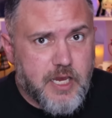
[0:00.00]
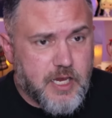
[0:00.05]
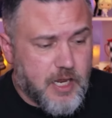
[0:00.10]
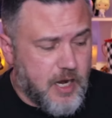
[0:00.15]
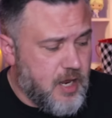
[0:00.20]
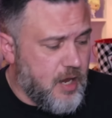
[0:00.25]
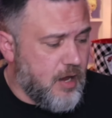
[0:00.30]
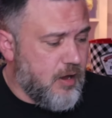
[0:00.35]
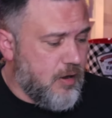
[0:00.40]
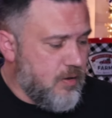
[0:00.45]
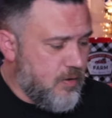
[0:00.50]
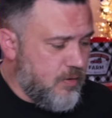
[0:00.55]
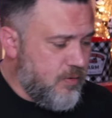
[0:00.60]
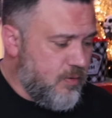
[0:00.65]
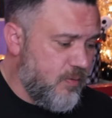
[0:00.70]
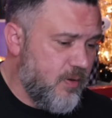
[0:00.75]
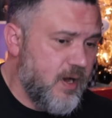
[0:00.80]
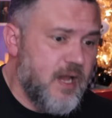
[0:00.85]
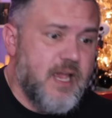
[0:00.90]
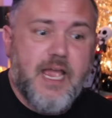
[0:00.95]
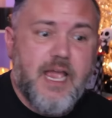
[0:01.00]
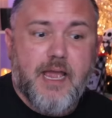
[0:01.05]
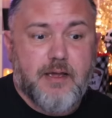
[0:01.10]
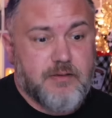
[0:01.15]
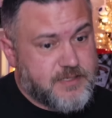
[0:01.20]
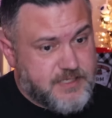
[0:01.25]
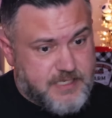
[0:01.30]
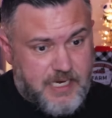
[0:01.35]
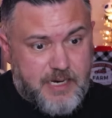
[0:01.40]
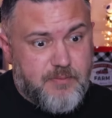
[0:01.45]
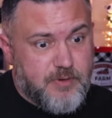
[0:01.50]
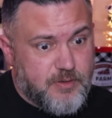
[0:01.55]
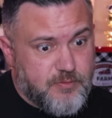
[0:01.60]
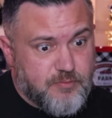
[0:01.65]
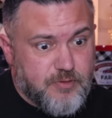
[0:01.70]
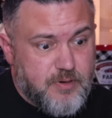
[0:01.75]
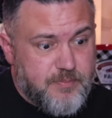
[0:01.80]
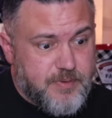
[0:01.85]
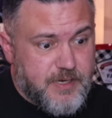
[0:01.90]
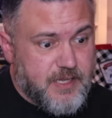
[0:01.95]
You know? Same with
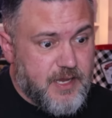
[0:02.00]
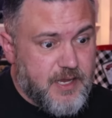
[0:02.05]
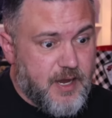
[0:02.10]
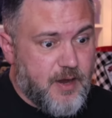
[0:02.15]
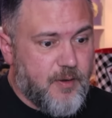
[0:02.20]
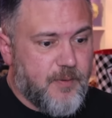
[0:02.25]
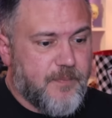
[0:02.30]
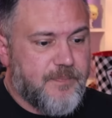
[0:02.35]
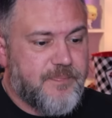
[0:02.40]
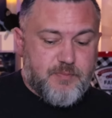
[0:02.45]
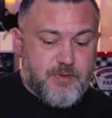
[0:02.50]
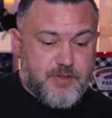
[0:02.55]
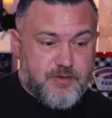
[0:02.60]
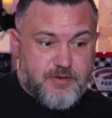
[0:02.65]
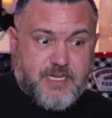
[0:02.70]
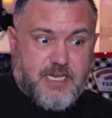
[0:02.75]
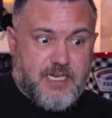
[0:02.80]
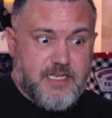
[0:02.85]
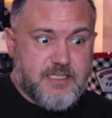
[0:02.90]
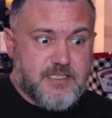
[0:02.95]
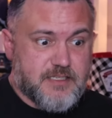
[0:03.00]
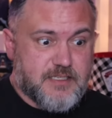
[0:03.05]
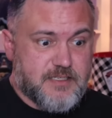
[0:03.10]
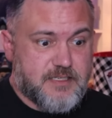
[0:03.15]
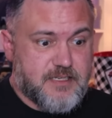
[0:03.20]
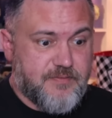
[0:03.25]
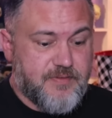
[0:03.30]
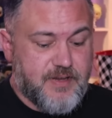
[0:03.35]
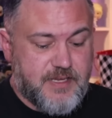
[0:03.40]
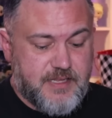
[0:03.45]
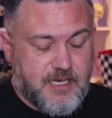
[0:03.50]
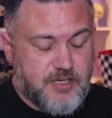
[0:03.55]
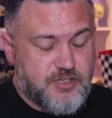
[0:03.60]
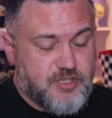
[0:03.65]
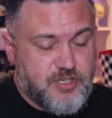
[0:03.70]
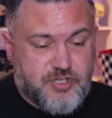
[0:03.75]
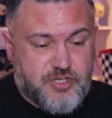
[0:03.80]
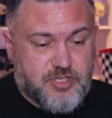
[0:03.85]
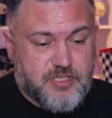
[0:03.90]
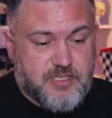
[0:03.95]
Ruby, though, with her kids and stuff like that.
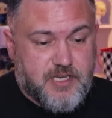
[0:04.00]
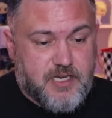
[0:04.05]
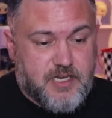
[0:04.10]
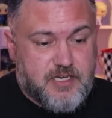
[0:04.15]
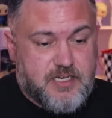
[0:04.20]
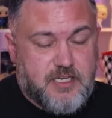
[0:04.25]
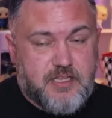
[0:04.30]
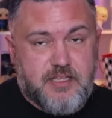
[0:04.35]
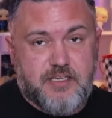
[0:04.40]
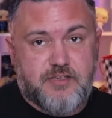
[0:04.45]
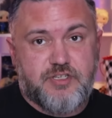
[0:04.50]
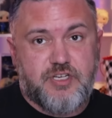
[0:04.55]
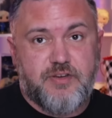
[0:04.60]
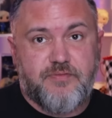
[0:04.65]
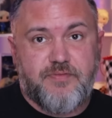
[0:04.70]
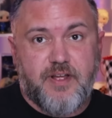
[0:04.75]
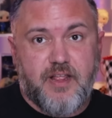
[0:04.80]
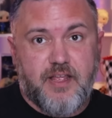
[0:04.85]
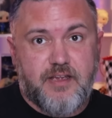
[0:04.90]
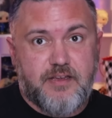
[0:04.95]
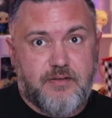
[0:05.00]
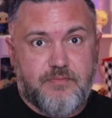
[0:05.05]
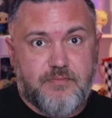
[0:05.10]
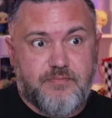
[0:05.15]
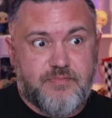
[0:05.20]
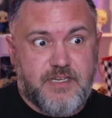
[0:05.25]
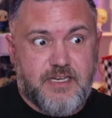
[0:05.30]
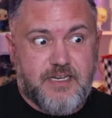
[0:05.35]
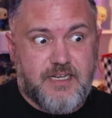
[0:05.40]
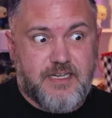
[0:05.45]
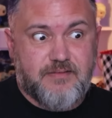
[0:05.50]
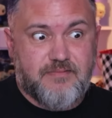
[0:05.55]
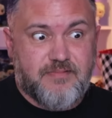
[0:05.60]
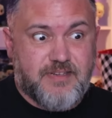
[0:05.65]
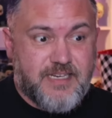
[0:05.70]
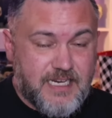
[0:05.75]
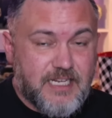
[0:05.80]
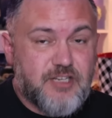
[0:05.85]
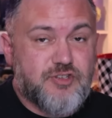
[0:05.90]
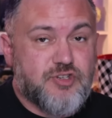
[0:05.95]
She's just lucky that she felt, you know,
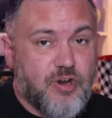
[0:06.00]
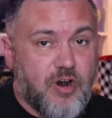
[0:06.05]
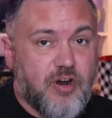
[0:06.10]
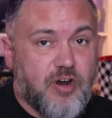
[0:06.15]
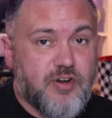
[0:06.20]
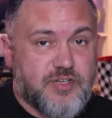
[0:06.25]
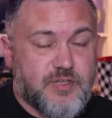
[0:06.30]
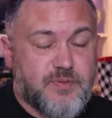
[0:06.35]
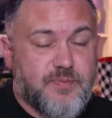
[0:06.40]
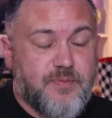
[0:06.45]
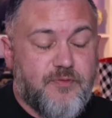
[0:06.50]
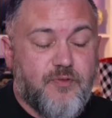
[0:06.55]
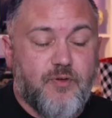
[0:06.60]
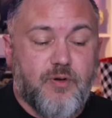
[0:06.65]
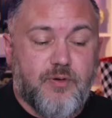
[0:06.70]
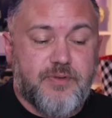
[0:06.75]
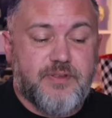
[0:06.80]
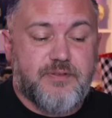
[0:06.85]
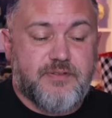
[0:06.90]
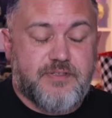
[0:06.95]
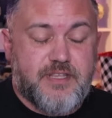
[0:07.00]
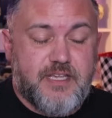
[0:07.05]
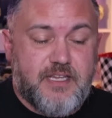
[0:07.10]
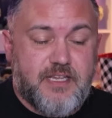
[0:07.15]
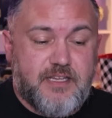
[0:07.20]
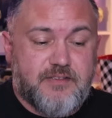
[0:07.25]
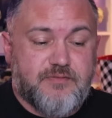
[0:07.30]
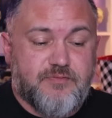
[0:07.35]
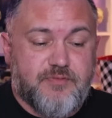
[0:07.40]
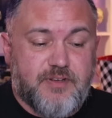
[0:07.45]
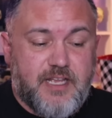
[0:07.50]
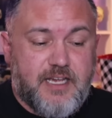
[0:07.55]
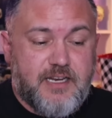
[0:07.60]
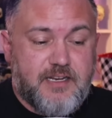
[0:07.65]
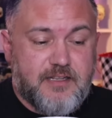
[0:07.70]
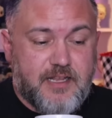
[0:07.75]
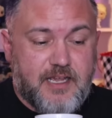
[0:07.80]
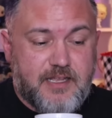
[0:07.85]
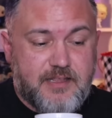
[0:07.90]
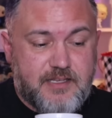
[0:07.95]
didn't get charges before with things
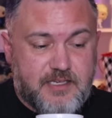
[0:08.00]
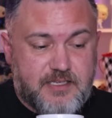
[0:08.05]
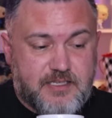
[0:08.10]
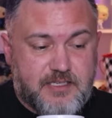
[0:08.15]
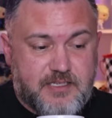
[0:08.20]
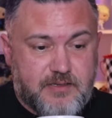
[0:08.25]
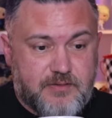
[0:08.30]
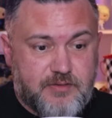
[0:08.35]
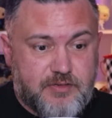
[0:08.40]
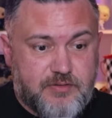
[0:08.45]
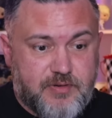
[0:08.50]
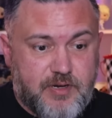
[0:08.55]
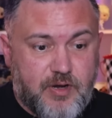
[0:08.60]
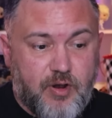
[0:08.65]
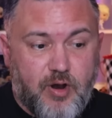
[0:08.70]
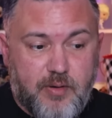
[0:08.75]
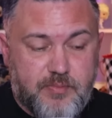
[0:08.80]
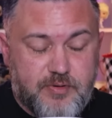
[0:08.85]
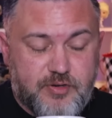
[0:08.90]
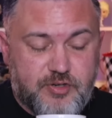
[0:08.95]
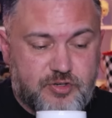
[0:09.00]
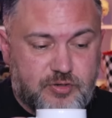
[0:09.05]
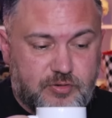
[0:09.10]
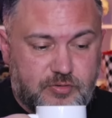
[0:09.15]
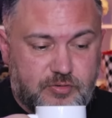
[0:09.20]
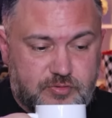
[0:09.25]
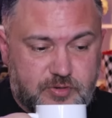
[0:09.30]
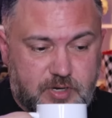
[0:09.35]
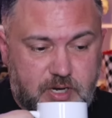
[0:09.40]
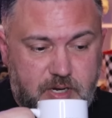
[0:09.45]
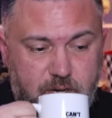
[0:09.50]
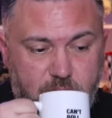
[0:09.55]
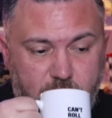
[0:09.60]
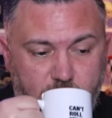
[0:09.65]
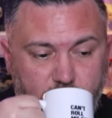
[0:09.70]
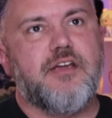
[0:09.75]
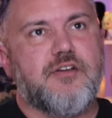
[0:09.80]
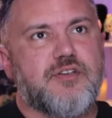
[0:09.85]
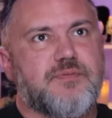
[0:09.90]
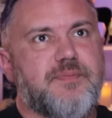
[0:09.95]
related like this to doing harm to children.
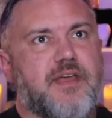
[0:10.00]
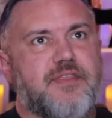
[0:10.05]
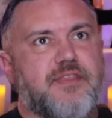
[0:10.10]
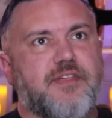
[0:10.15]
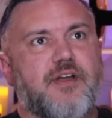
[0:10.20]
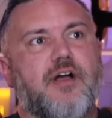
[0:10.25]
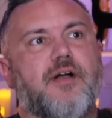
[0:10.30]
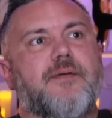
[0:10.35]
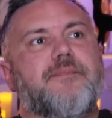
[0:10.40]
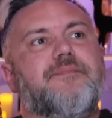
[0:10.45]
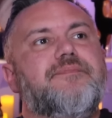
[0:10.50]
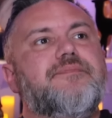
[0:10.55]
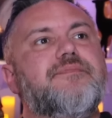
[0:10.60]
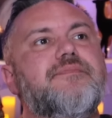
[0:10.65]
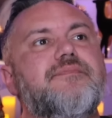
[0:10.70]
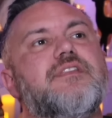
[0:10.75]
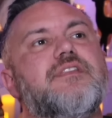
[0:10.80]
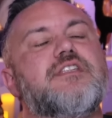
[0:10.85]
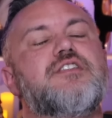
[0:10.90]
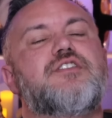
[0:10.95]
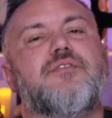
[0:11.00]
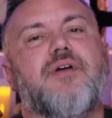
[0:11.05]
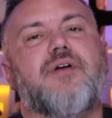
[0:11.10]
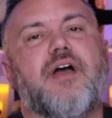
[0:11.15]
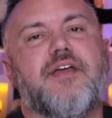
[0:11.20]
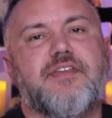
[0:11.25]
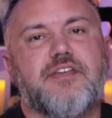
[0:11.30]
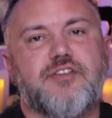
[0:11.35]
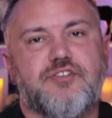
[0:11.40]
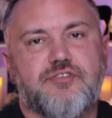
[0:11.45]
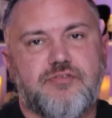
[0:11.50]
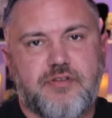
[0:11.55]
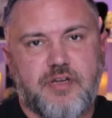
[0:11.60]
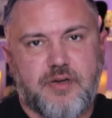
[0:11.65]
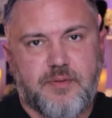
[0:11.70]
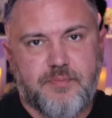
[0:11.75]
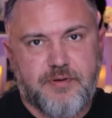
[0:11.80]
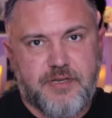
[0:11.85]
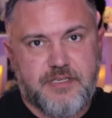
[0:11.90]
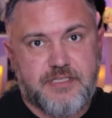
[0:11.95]
Here's my thought. Do I think she'll go
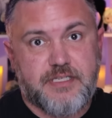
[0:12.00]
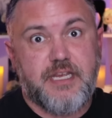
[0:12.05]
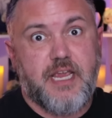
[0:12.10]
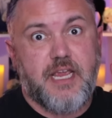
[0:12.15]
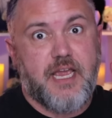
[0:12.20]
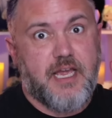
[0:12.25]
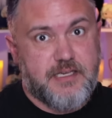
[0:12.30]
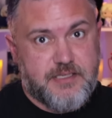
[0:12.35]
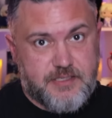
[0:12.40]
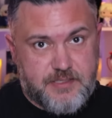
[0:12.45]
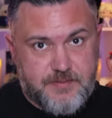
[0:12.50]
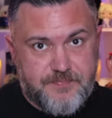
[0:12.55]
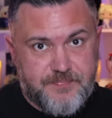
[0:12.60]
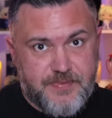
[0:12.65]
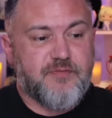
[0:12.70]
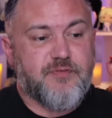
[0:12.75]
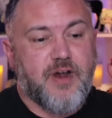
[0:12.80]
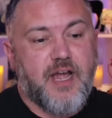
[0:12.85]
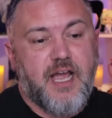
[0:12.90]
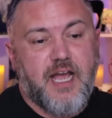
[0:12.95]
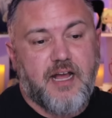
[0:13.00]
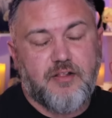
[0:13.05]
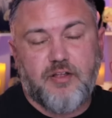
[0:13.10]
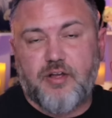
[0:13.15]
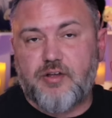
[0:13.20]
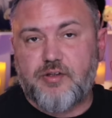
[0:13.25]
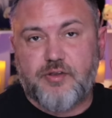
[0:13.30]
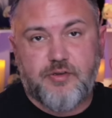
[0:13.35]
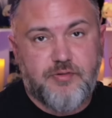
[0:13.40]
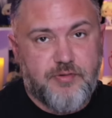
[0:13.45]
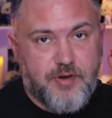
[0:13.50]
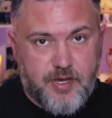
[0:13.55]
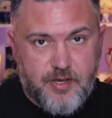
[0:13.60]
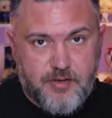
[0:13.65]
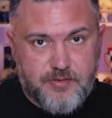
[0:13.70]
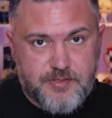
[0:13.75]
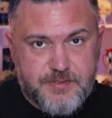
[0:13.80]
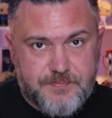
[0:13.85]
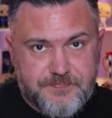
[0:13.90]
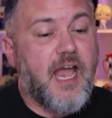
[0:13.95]
to prison? Yes. For how long? Who
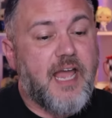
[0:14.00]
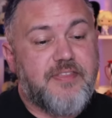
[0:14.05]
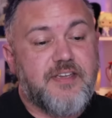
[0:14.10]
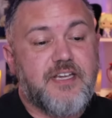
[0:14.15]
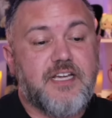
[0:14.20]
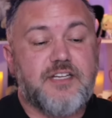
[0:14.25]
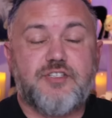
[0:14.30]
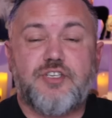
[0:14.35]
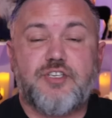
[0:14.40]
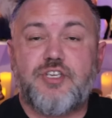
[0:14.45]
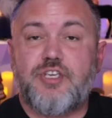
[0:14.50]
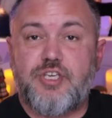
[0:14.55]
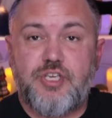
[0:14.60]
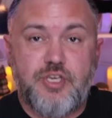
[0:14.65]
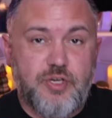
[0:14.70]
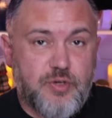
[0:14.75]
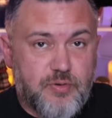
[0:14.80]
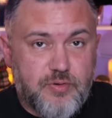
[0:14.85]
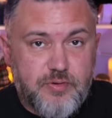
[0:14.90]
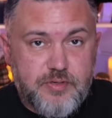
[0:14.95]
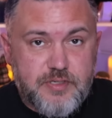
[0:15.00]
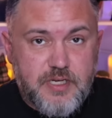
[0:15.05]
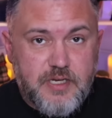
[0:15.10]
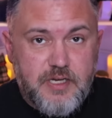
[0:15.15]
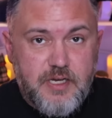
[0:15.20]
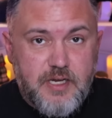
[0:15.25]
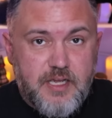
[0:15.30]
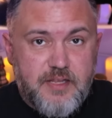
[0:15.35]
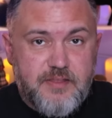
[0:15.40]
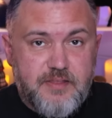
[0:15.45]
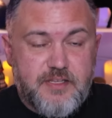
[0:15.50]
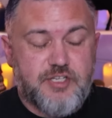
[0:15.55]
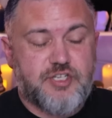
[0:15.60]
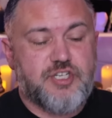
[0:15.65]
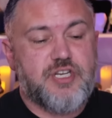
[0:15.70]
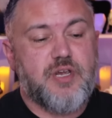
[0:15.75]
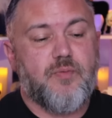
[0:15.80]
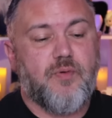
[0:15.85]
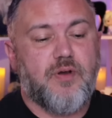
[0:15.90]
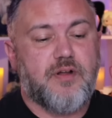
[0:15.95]
knows? I think it's cute that
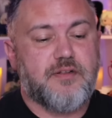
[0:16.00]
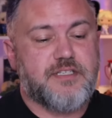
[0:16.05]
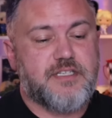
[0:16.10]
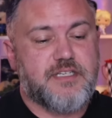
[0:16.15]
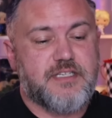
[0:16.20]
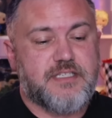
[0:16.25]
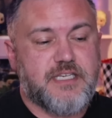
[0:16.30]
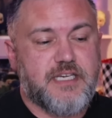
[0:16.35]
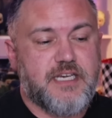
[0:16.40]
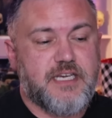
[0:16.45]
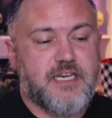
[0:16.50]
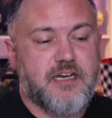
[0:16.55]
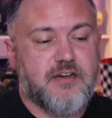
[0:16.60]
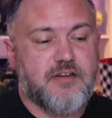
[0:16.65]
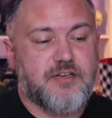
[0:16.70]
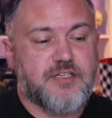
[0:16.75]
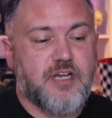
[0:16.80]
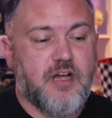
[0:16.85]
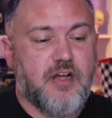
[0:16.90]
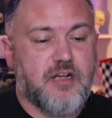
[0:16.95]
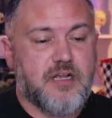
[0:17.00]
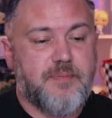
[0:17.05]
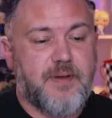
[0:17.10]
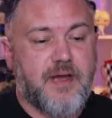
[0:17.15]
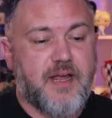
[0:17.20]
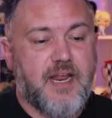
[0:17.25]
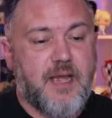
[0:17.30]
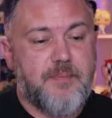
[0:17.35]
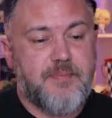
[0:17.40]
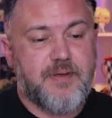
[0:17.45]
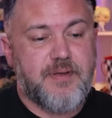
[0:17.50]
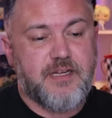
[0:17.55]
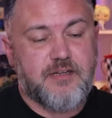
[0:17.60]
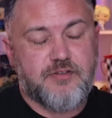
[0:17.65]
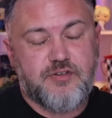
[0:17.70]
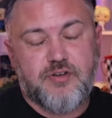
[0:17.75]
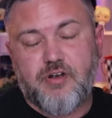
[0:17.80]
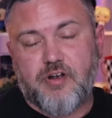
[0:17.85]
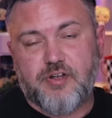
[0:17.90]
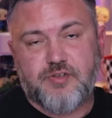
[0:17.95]
she wants to sit here and talk about I've been
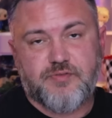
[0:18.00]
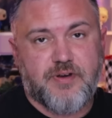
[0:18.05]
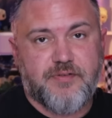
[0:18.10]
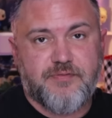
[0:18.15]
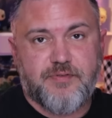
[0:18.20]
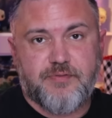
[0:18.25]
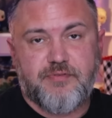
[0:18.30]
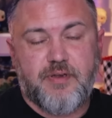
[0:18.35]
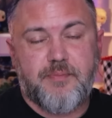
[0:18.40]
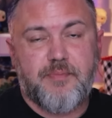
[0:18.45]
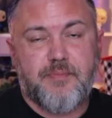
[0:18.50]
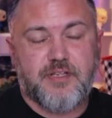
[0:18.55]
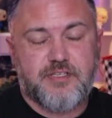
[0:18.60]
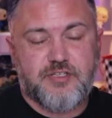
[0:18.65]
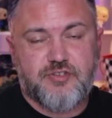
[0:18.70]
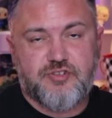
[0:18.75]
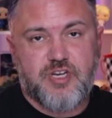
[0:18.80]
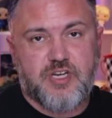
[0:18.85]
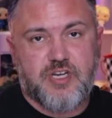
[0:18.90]
incarcerated for three months and